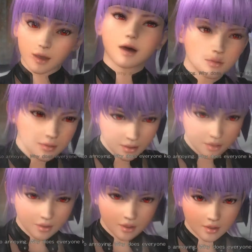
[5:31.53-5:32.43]
It's so
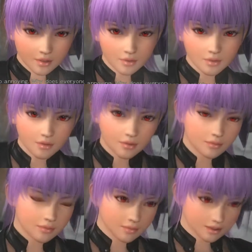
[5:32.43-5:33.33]
annoying.
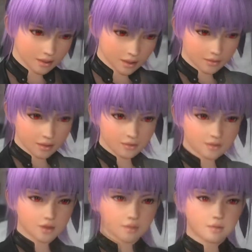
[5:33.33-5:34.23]
Why does everyone keep
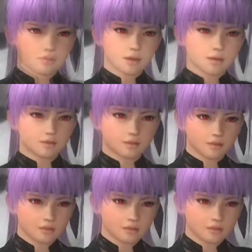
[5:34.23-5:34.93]
getting in my way?